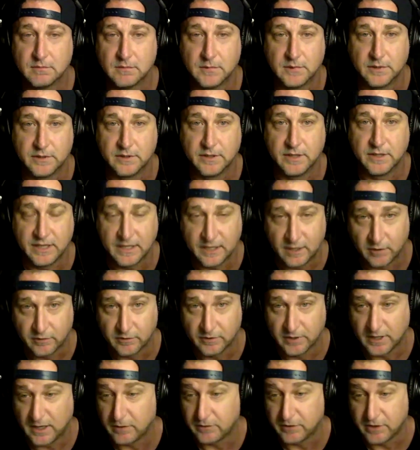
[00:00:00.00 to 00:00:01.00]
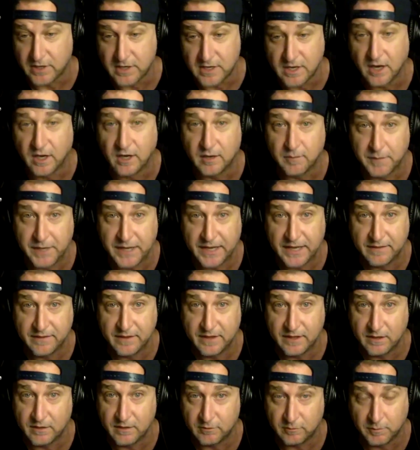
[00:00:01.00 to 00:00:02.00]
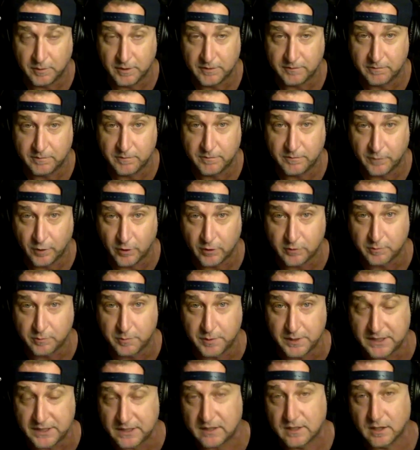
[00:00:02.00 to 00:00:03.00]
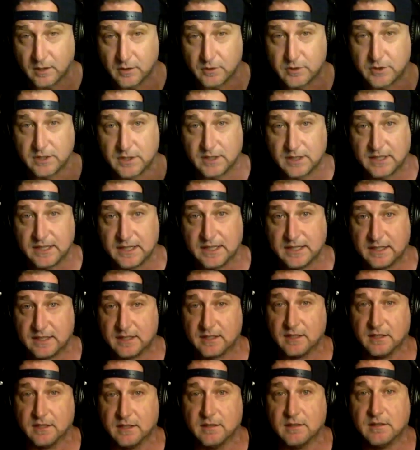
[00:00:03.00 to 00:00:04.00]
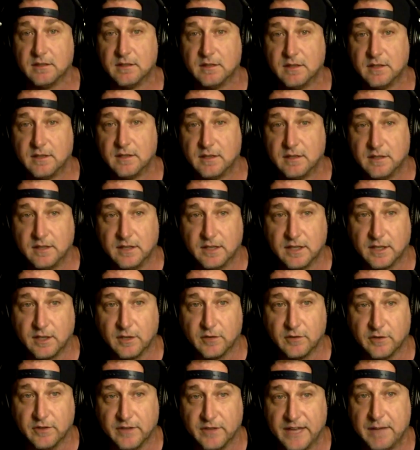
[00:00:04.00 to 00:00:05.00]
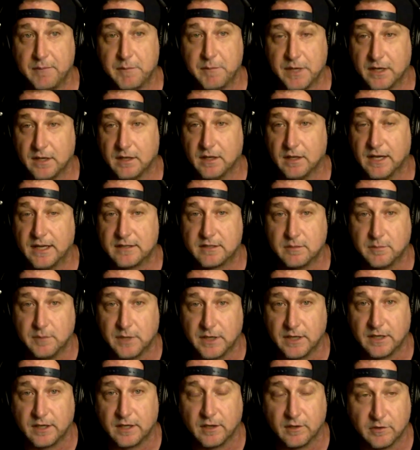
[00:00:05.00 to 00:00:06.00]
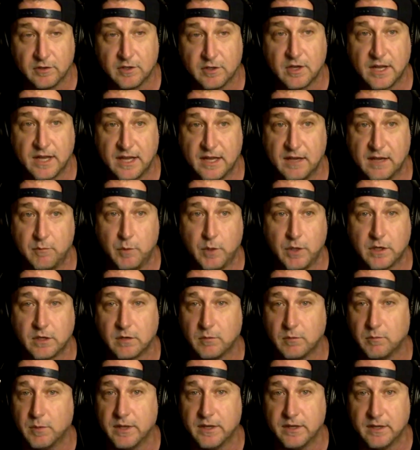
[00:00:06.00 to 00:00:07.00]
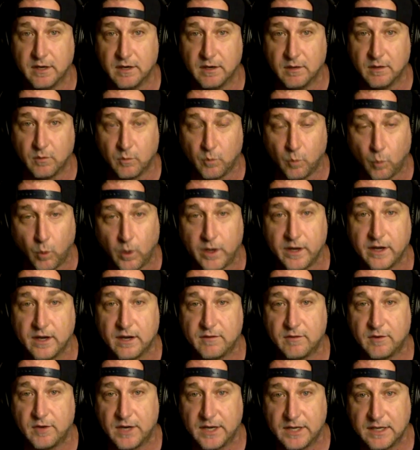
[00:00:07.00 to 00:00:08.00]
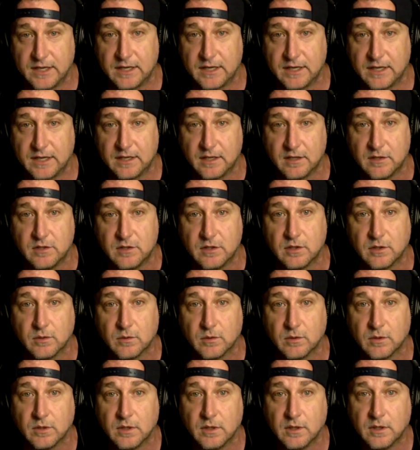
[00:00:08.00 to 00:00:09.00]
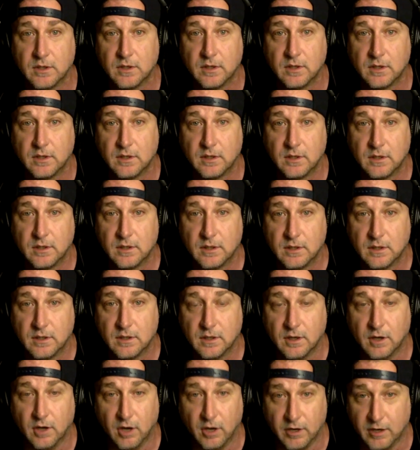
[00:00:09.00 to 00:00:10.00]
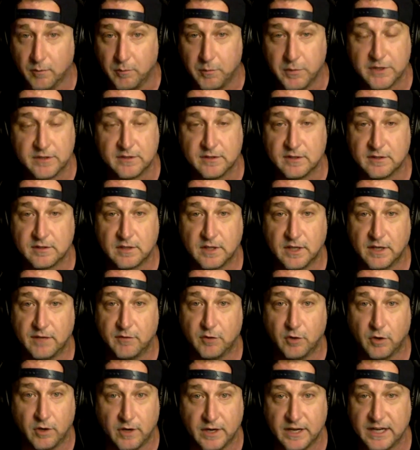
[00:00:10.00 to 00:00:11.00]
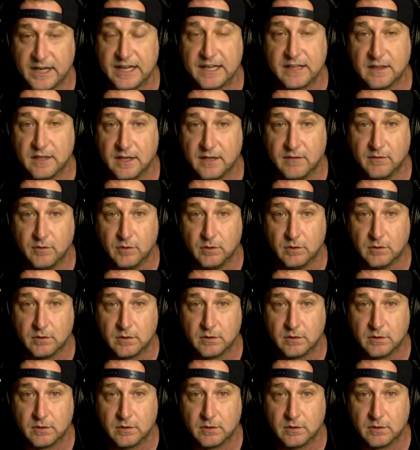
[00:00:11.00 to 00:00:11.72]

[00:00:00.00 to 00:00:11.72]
And he goes, and I was a young man then. It's my first big coaching gig. And he goes, and that meant a lot to me. He goes, and you've been there whenever I needed you on a business level or on any level,